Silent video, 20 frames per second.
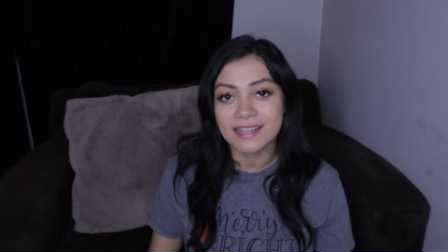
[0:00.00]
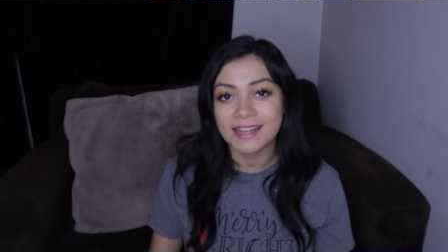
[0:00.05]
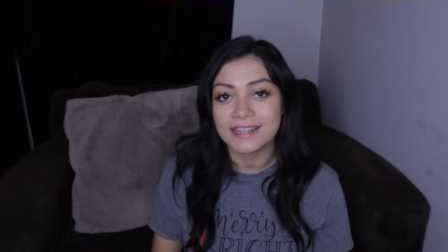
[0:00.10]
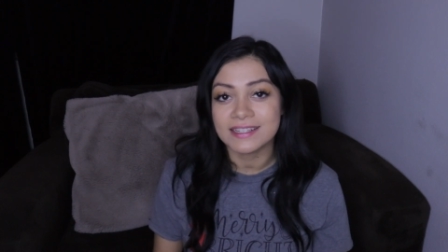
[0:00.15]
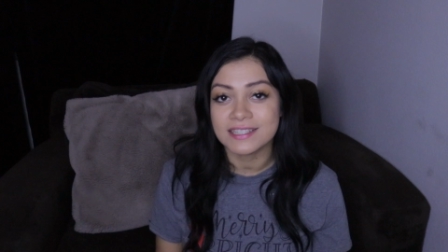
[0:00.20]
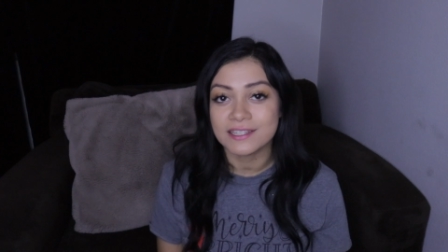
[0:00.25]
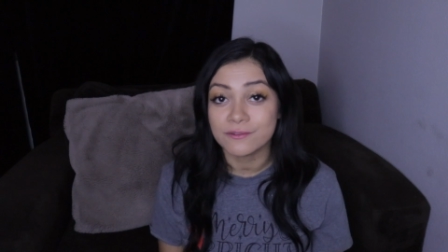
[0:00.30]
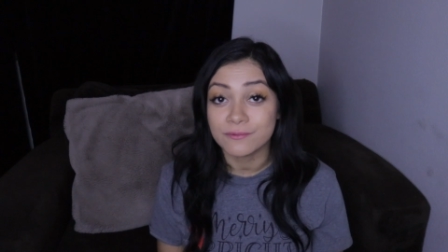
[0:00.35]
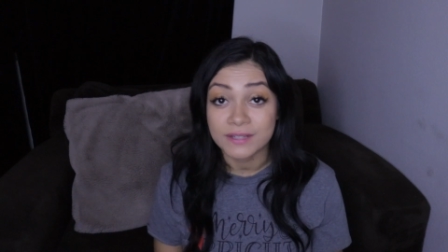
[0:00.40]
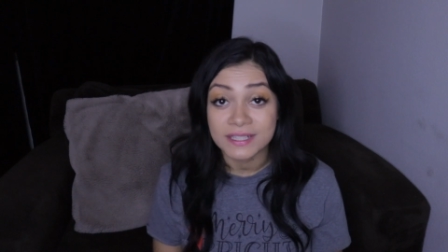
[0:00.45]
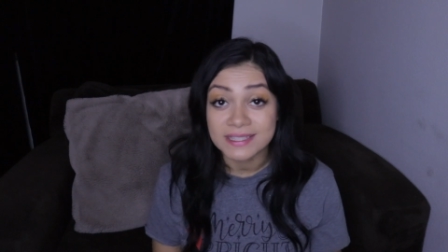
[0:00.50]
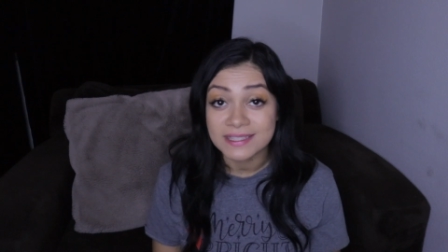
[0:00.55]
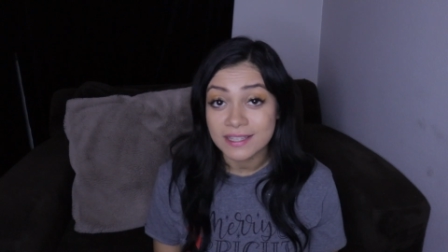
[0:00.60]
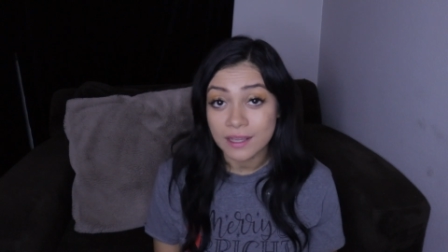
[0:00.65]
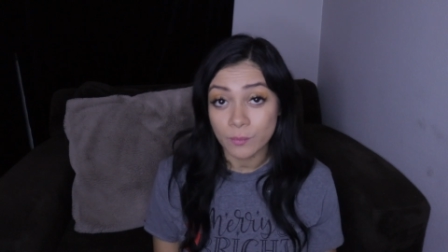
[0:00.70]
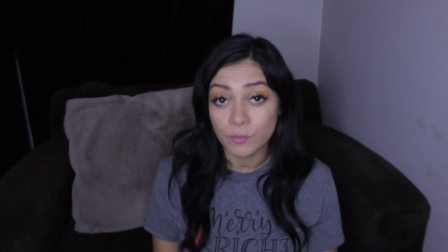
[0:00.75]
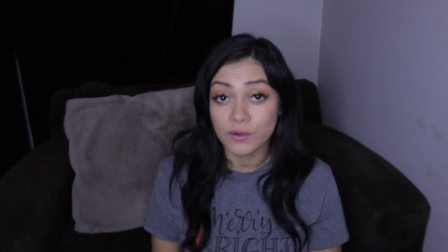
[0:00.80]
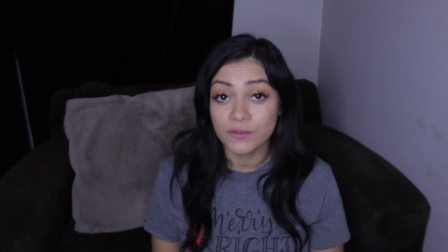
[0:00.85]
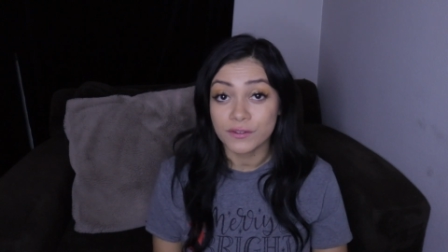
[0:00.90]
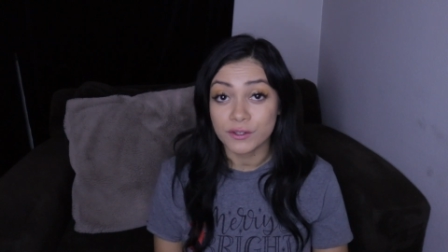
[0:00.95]
I did read
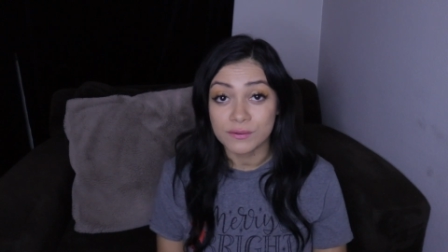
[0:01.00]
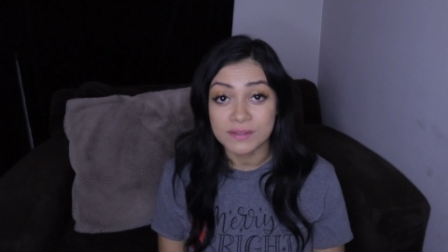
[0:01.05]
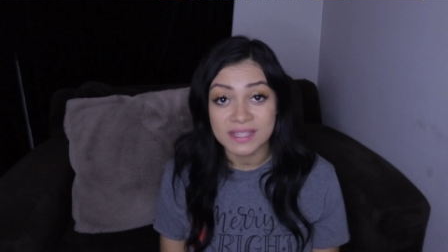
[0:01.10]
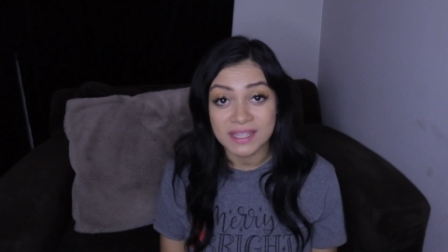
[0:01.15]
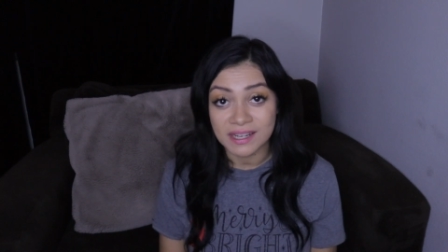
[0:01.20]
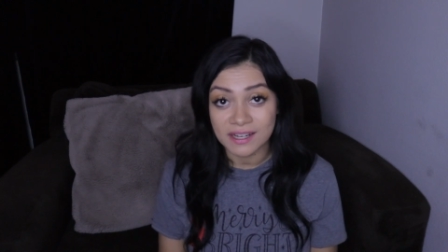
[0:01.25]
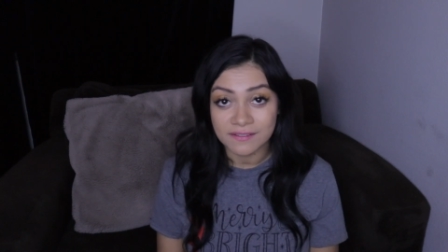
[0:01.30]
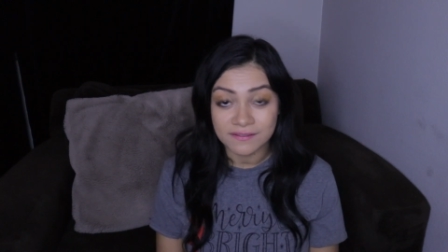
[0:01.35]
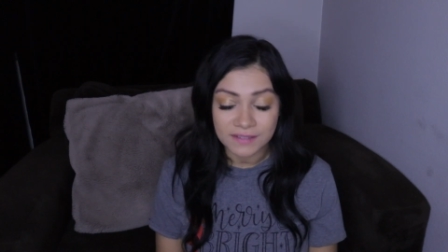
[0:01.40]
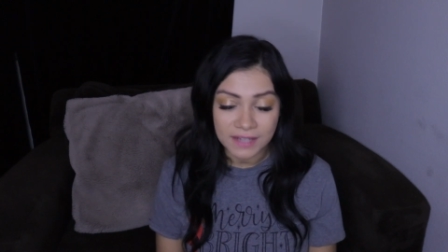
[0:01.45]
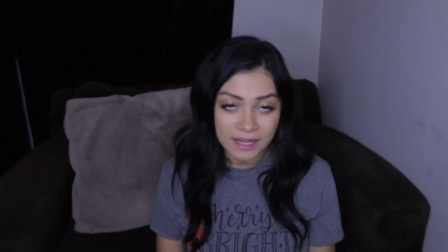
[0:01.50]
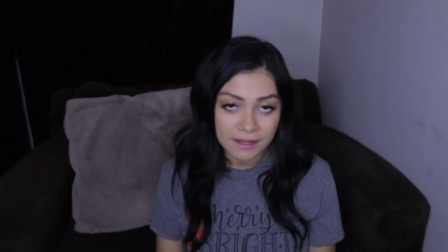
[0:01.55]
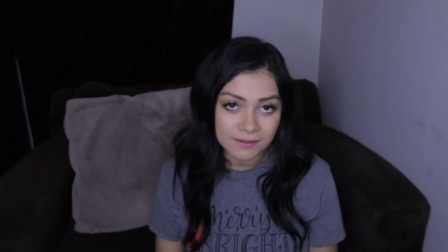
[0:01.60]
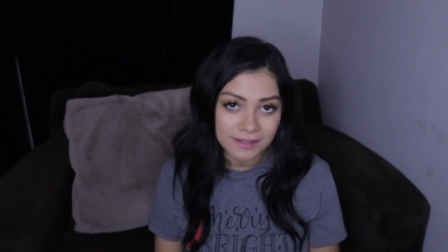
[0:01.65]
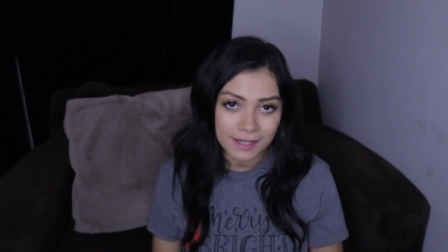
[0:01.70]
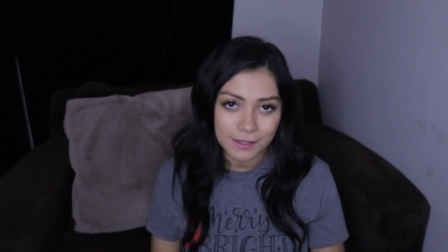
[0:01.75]
some reviews that I found,